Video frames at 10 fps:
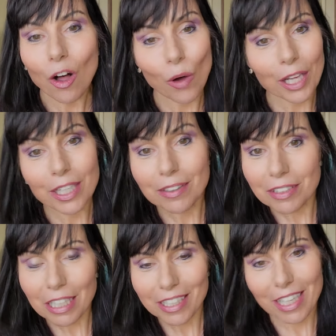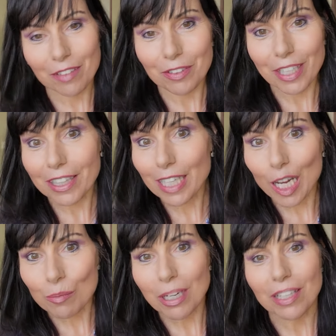Oh, and I can't forget the
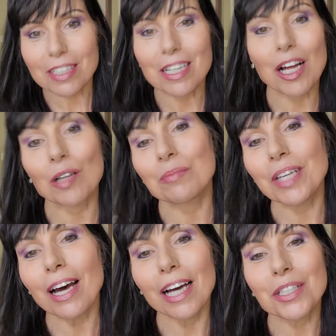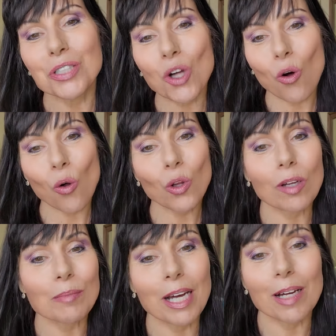eyebrows. Yeah, I used kohl
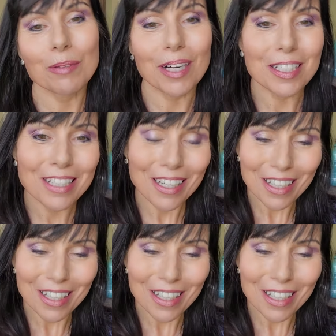on my eyebrows.